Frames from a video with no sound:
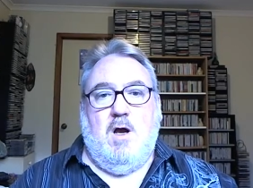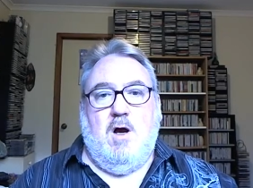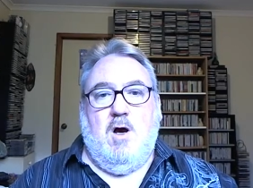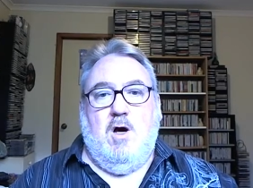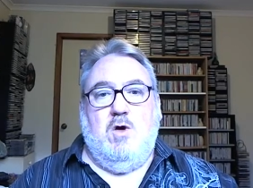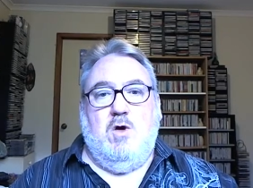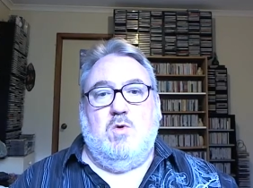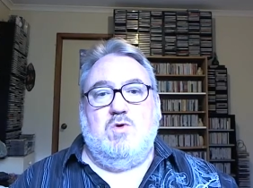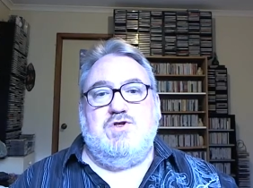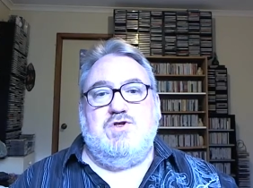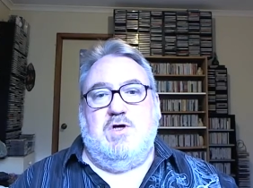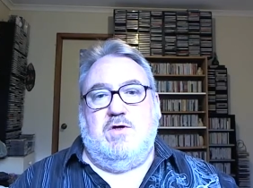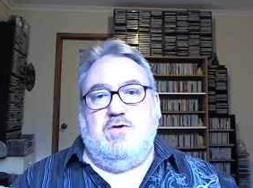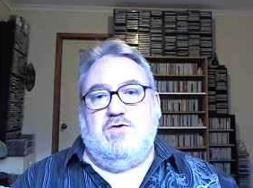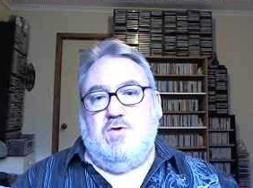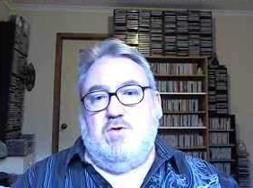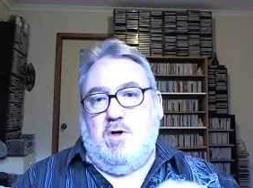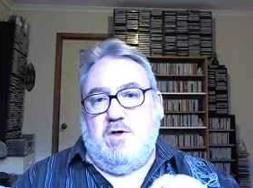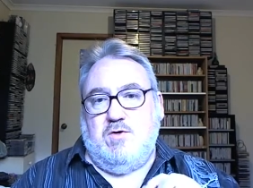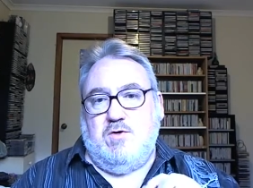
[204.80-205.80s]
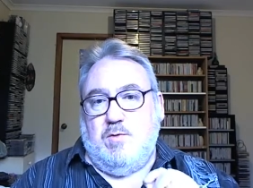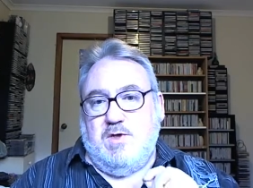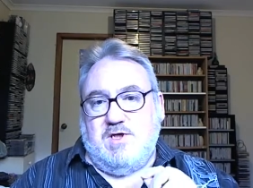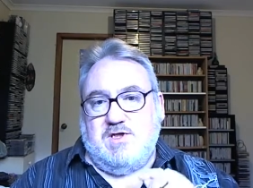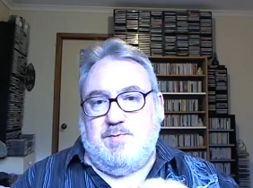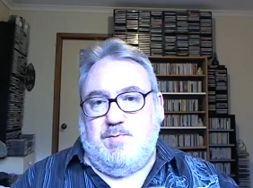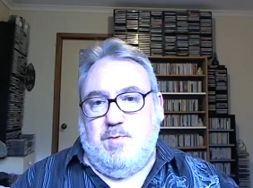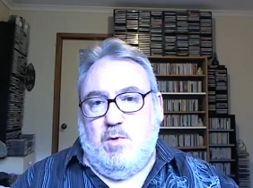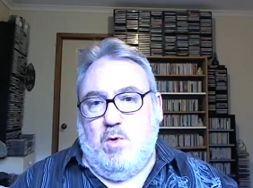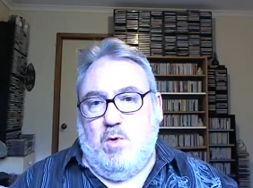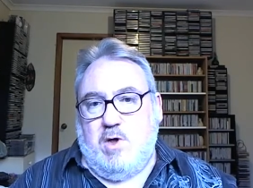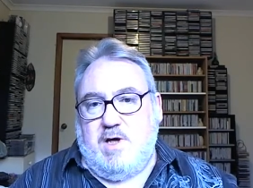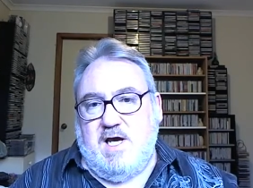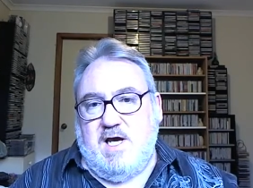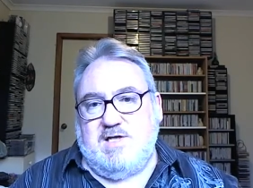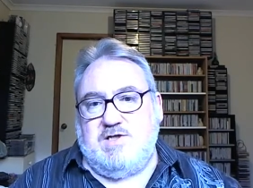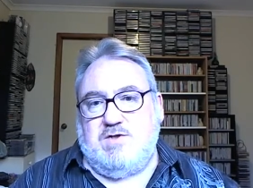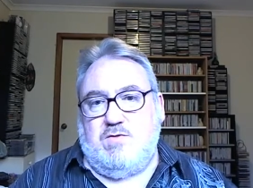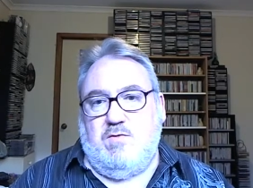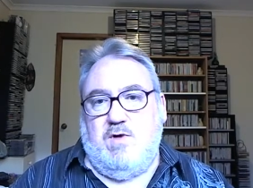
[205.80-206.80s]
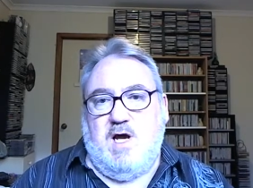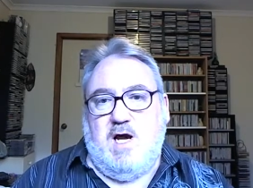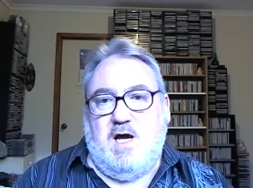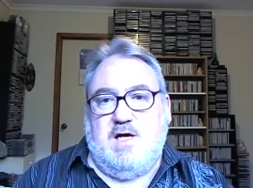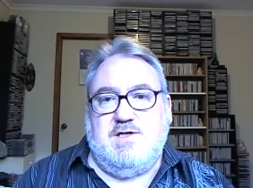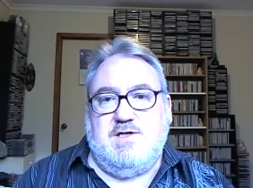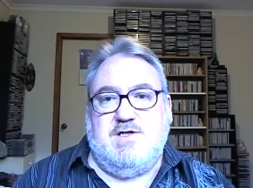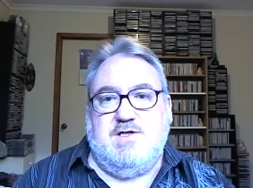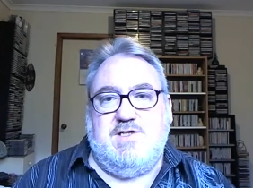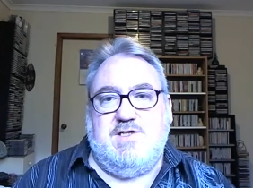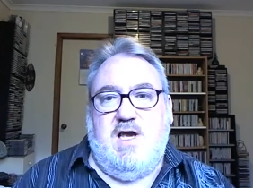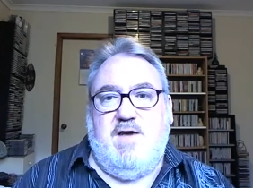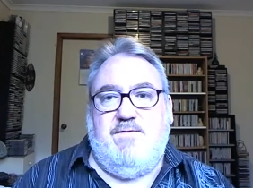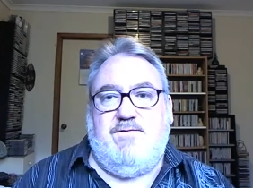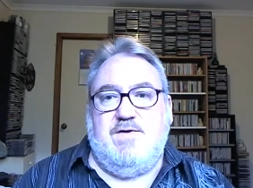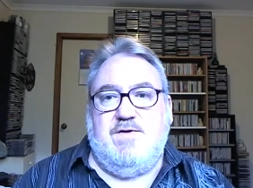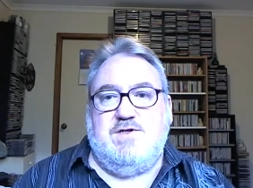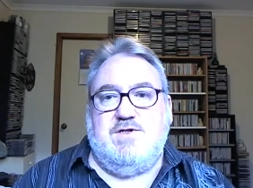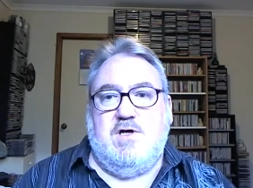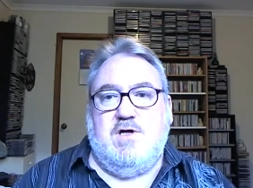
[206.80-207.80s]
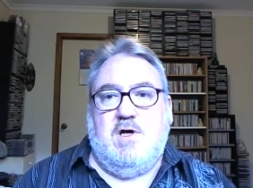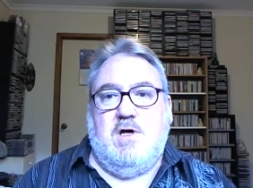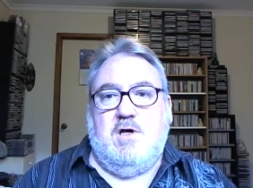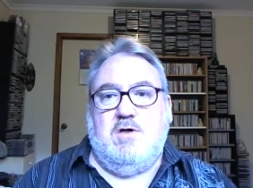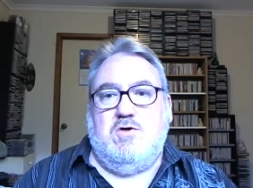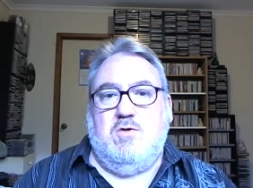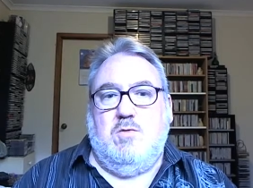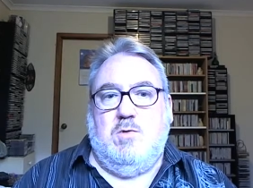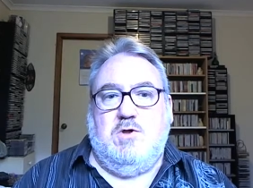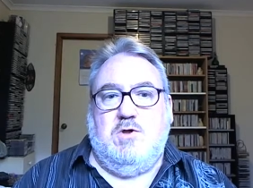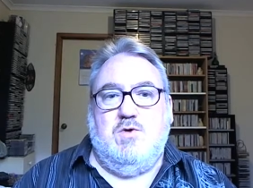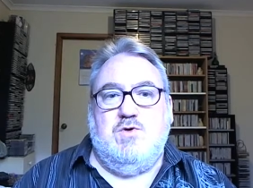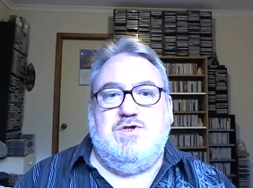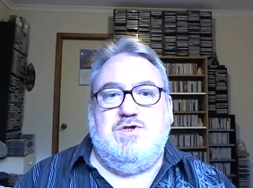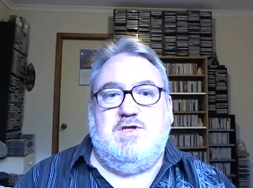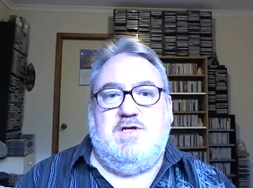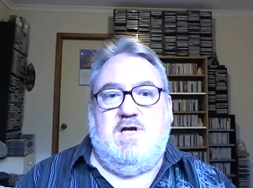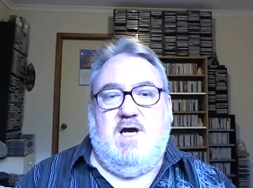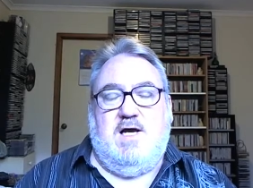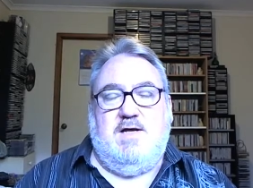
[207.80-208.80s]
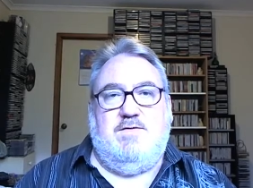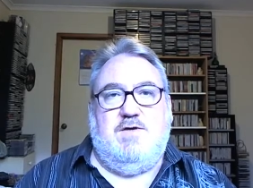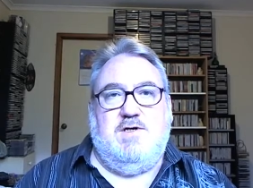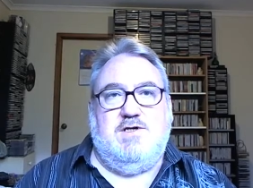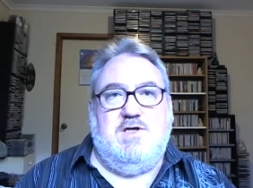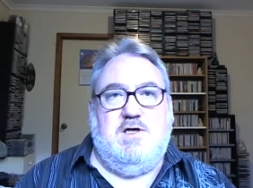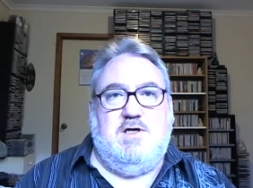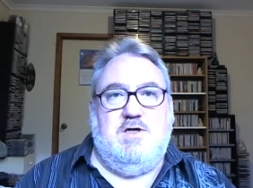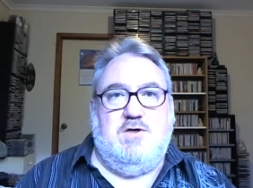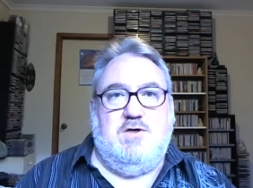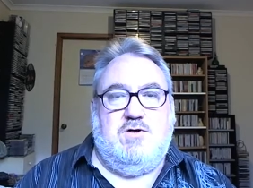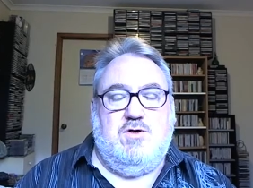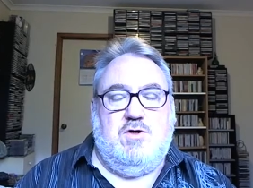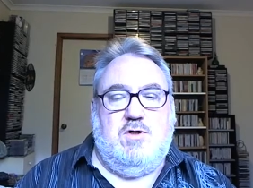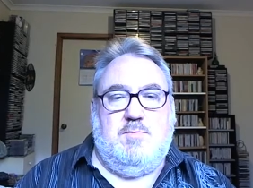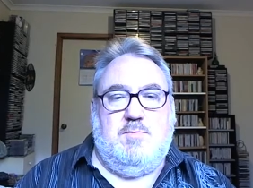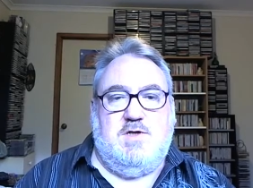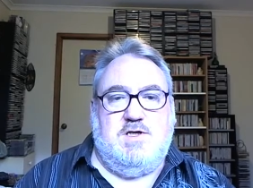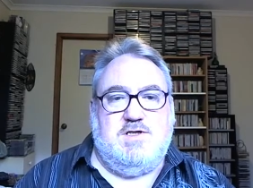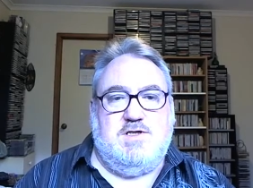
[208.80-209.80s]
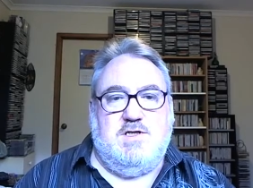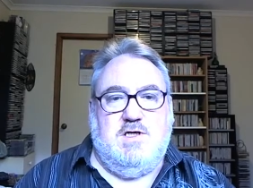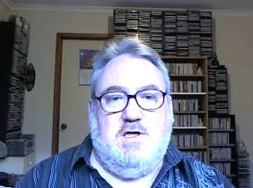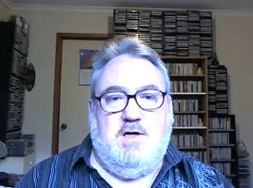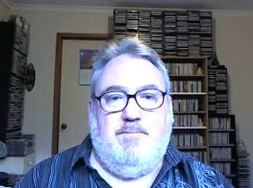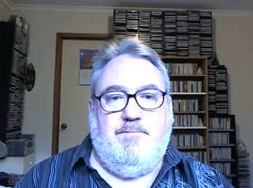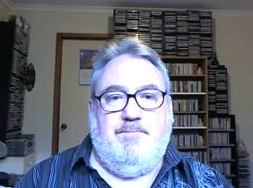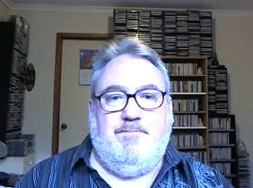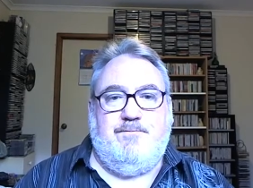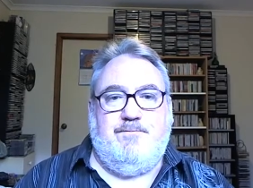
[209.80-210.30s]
I also try to explore Castoriadis's efforts to elucidate this indeterminacy.